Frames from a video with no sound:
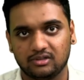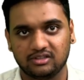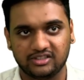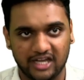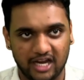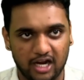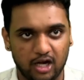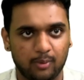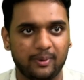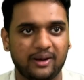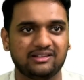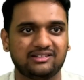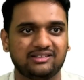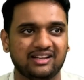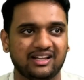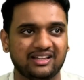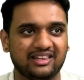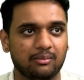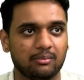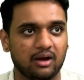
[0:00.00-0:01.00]
Shadow price is
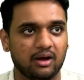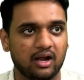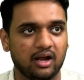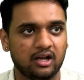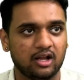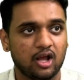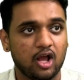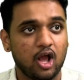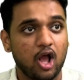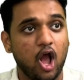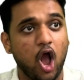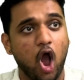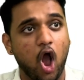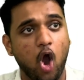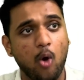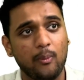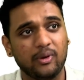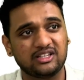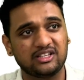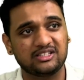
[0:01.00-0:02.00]
nothing but
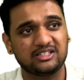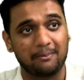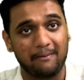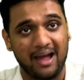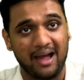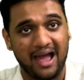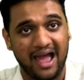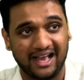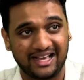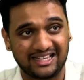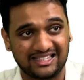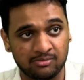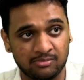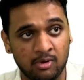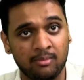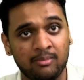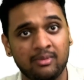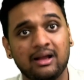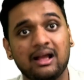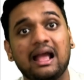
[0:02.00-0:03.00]
how much
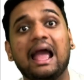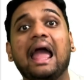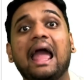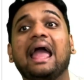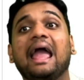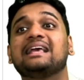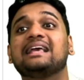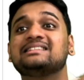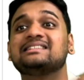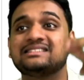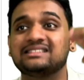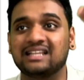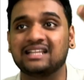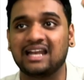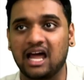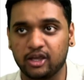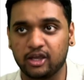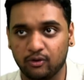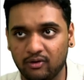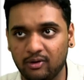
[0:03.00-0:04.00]
maximum
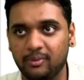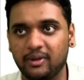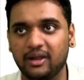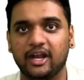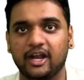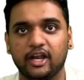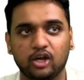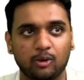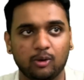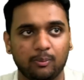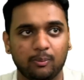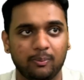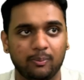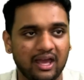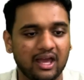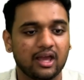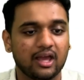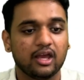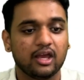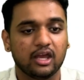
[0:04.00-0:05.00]
extra you will be ready to
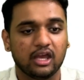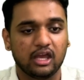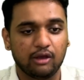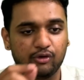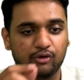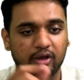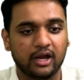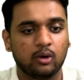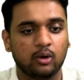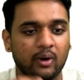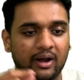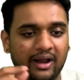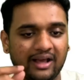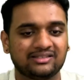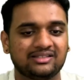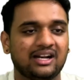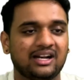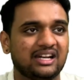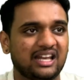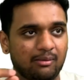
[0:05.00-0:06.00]
pay if you get one
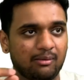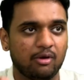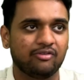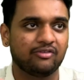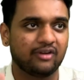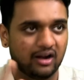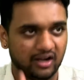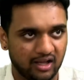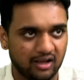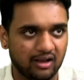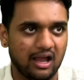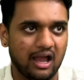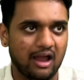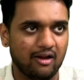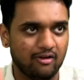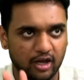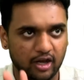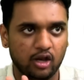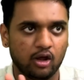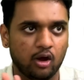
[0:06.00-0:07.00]
extra time of cutting. I
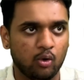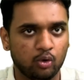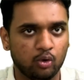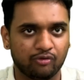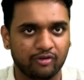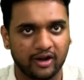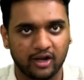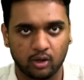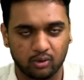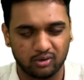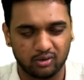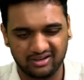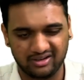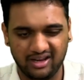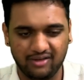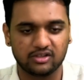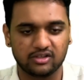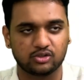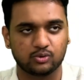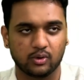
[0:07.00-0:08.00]
will tell you how to find out.
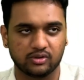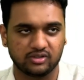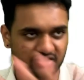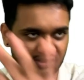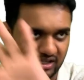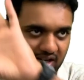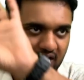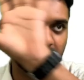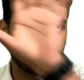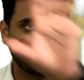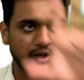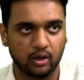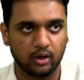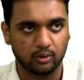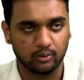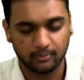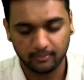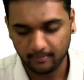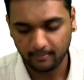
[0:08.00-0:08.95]
Leave this question, then I will tell you.